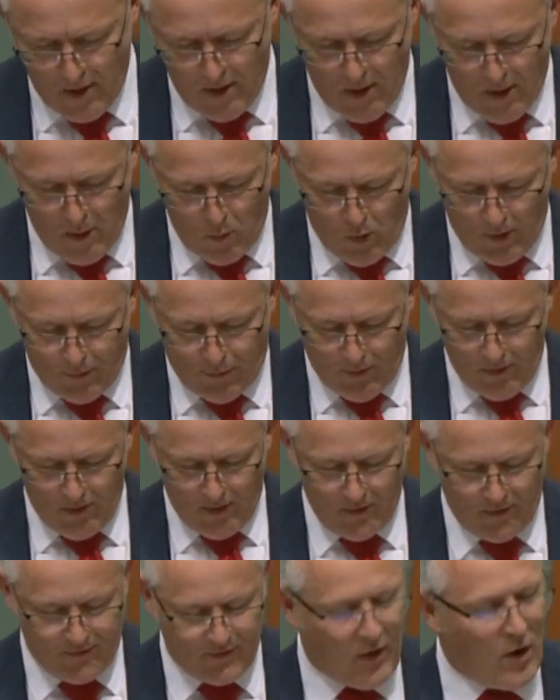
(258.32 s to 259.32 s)
with a
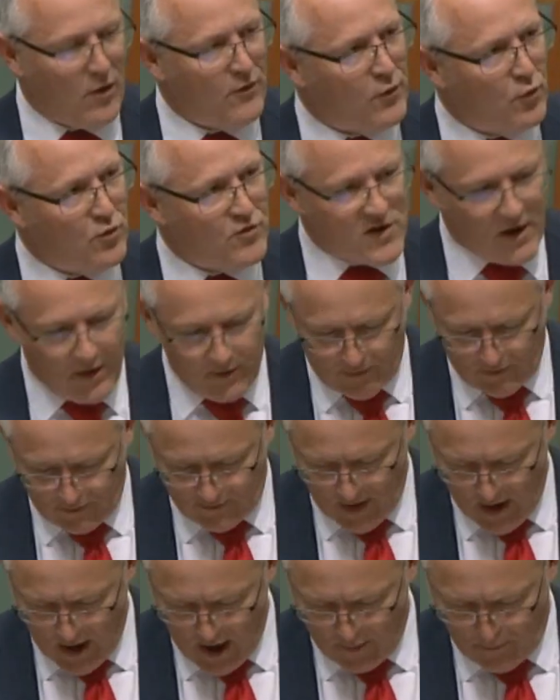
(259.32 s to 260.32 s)
social justice
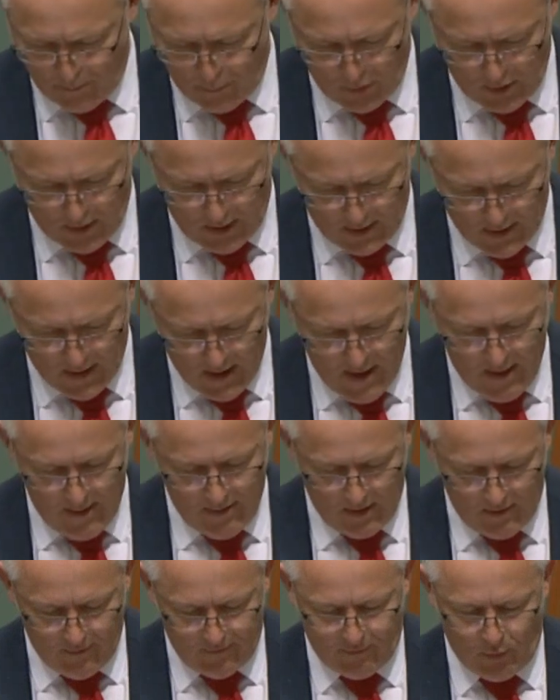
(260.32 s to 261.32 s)
heartbeat that
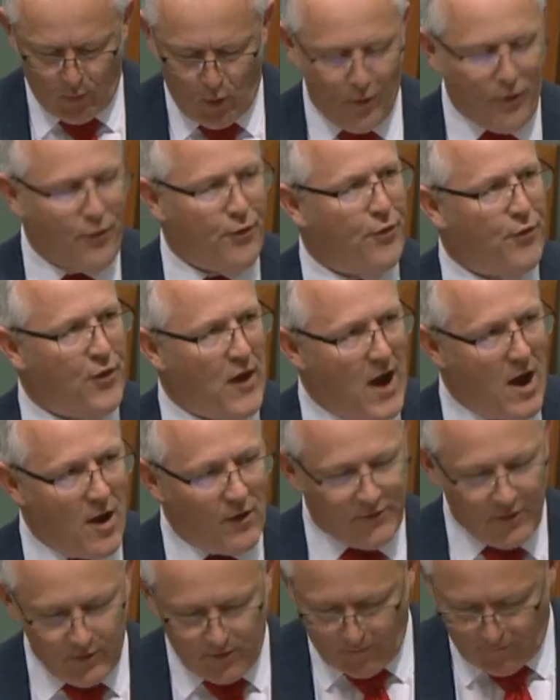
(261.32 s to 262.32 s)
has taught
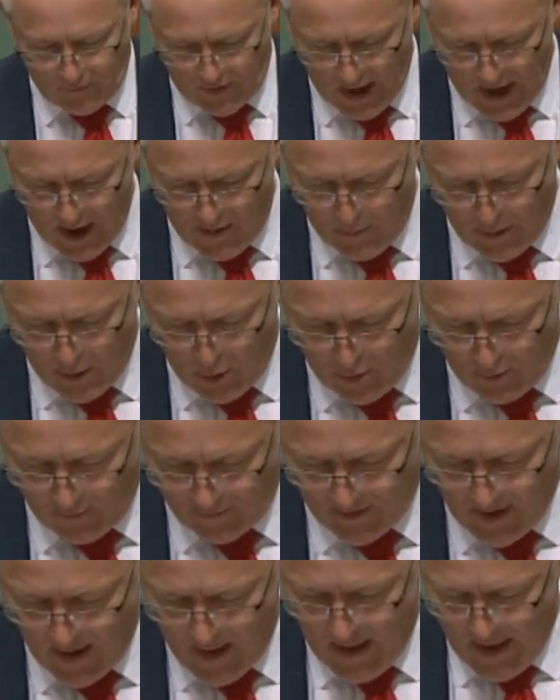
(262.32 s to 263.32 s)
thousands of Canberrans
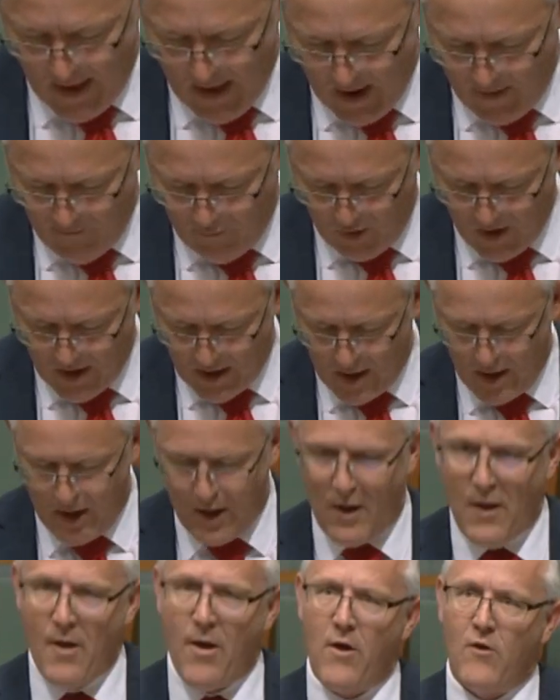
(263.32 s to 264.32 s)
every year,
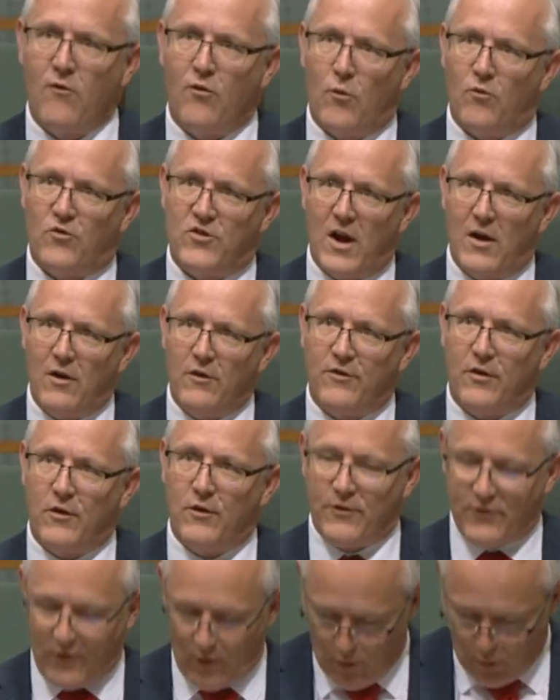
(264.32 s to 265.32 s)
from
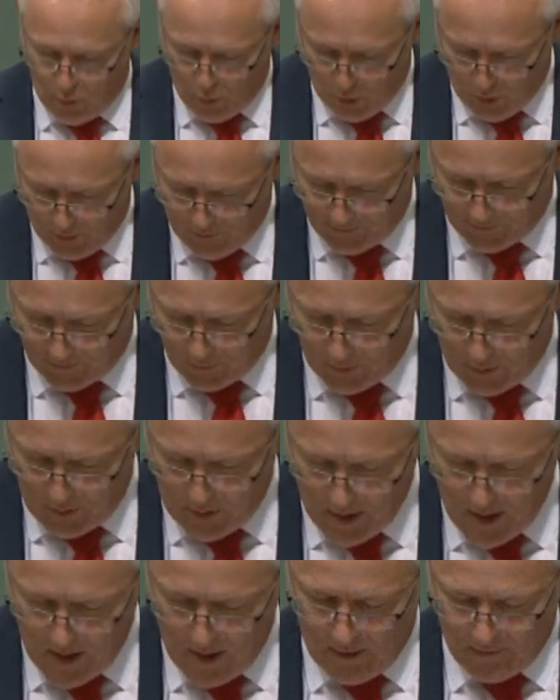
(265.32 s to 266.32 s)
Genesis Owusu
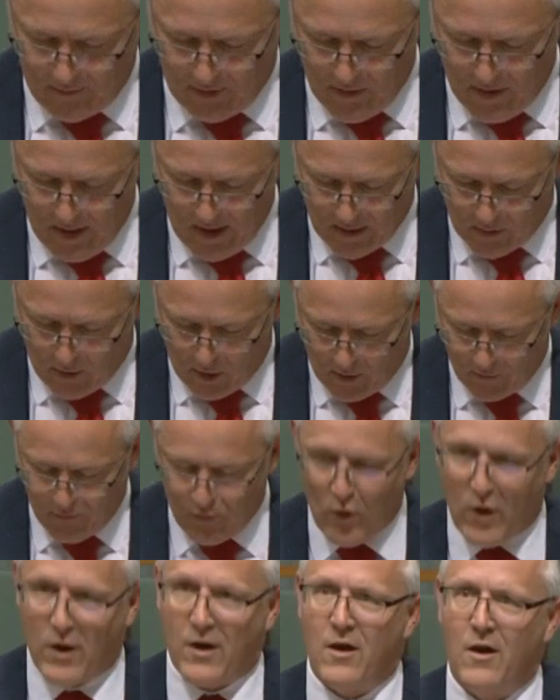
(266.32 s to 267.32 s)
to Nick
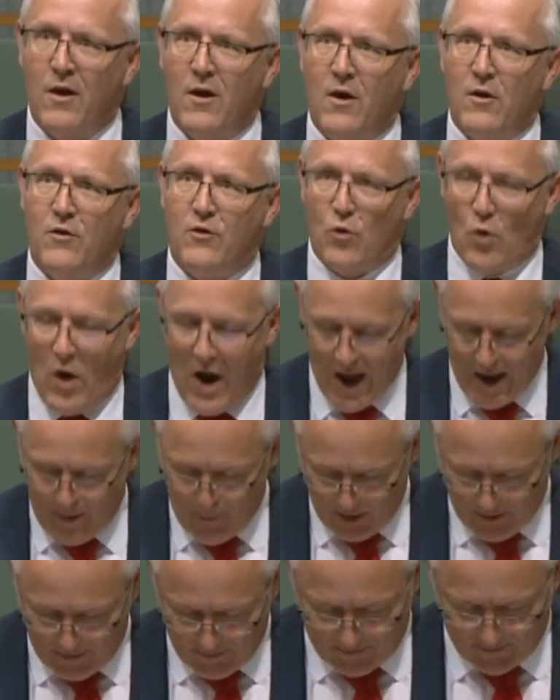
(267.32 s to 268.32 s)
Kotrick to Eamon
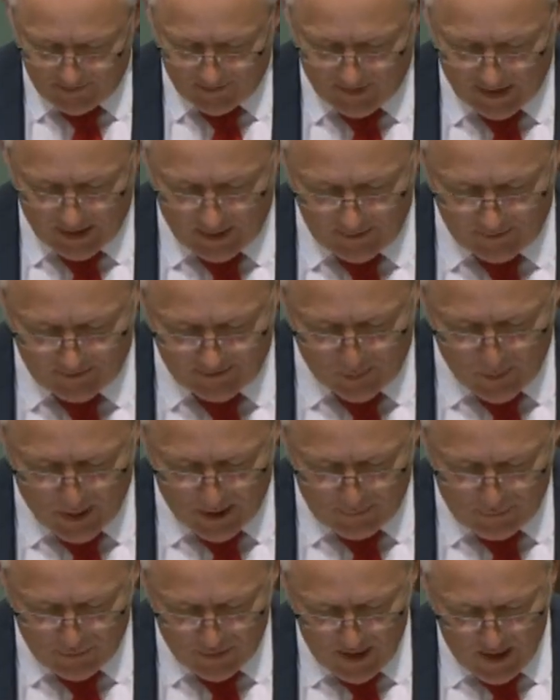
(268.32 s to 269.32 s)
and Stella
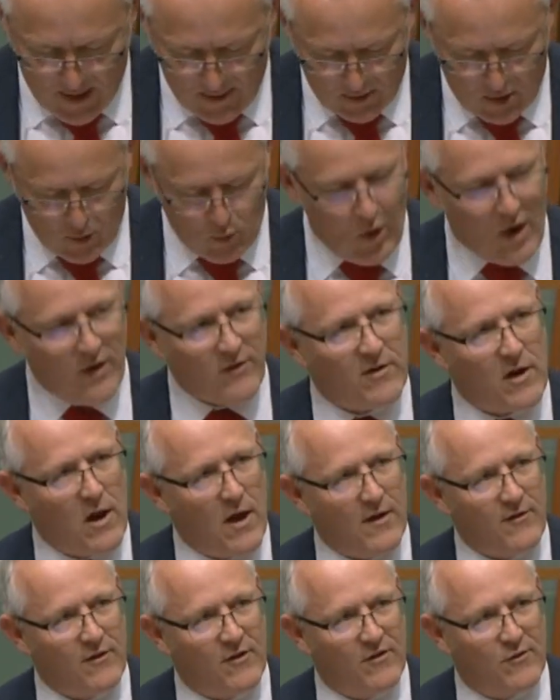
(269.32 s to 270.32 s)
Smith.
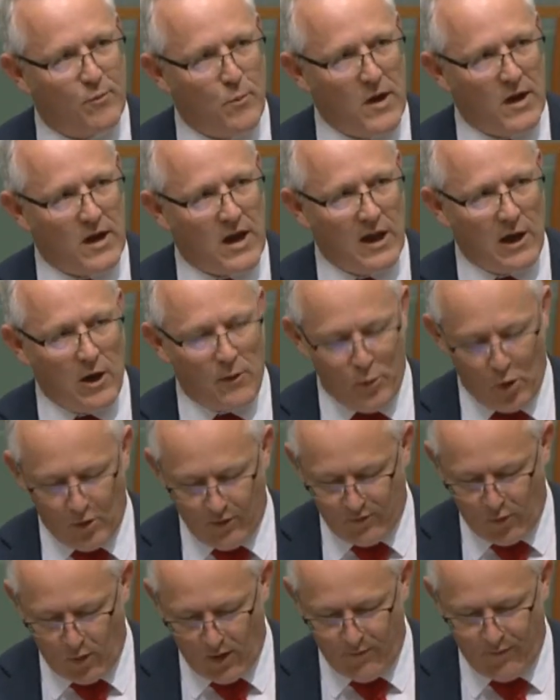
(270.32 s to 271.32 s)
Congratulations, MacKillop, on
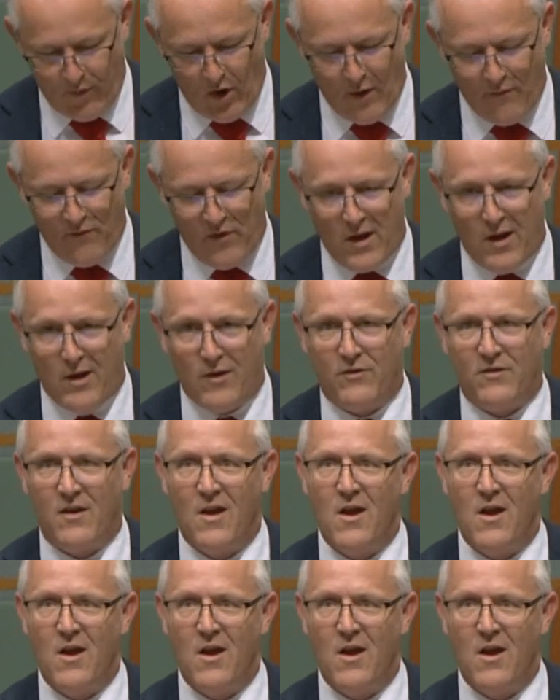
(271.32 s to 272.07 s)
25 years.